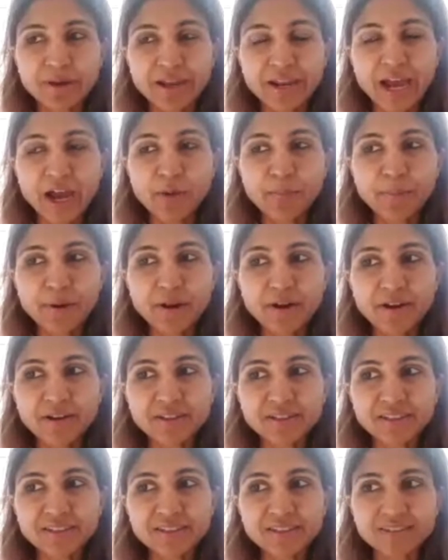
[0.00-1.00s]
about how
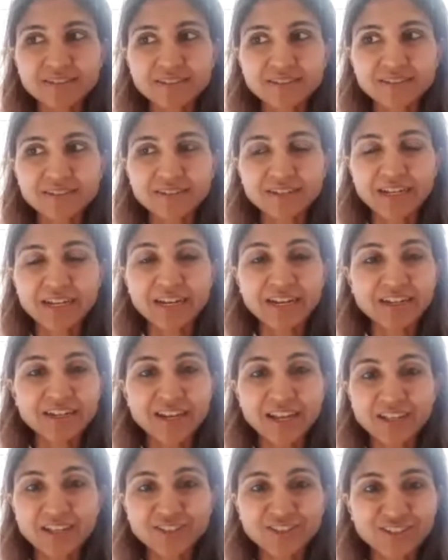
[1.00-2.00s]
plants uh, and
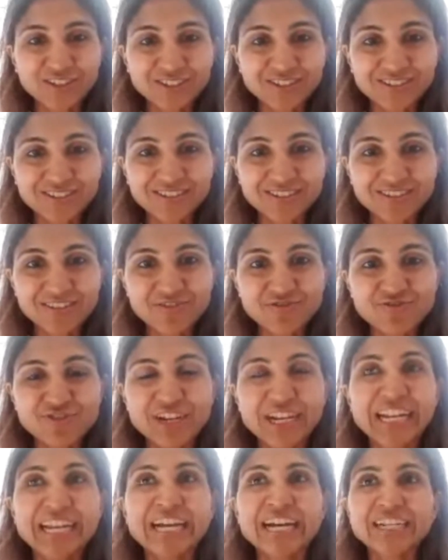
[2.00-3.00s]
nature
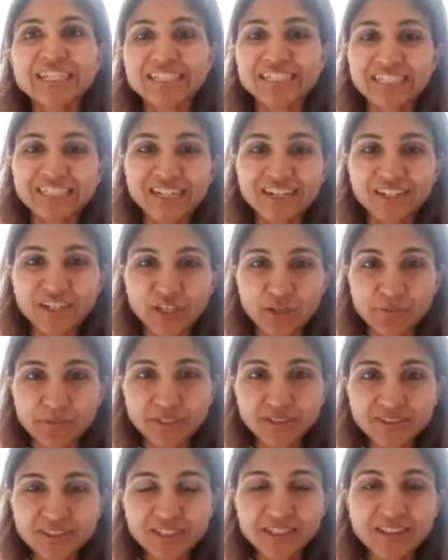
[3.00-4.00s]
really understand
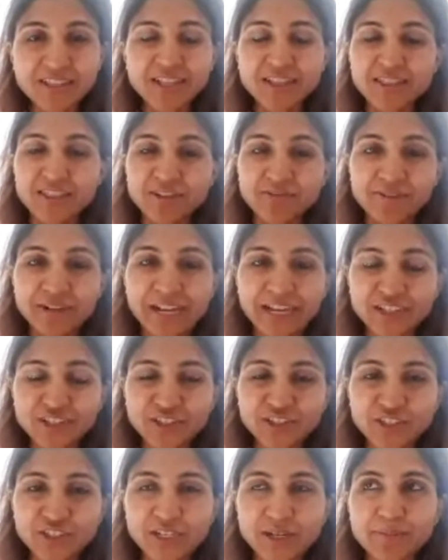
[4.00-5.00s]
humans and that the
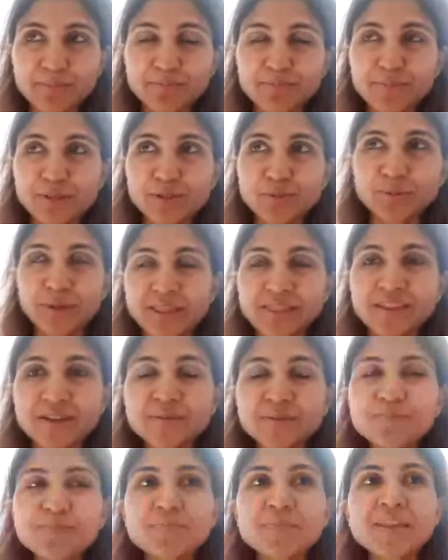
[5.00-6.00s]
relationship yeah. between
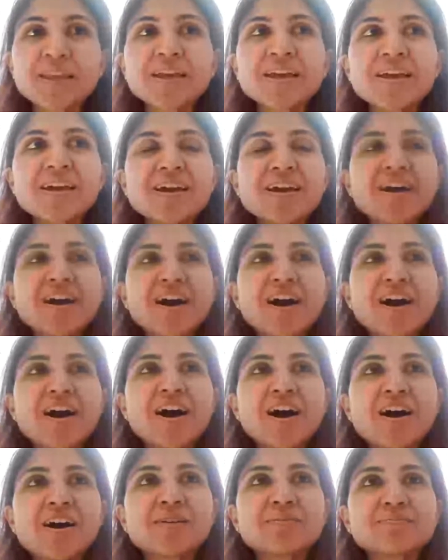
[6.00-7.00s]
them.
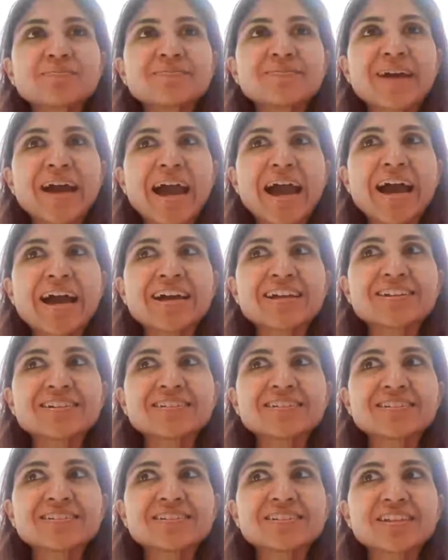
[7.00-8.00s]
Um,
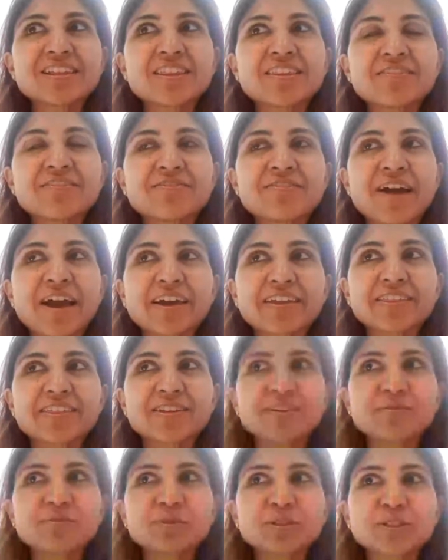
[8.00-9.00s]
and the fact
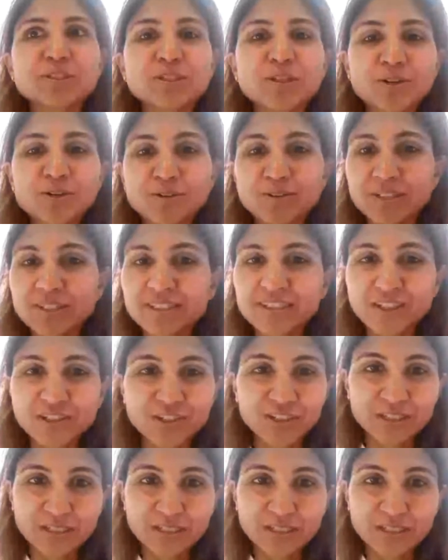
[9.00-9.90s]
that we're so, it's such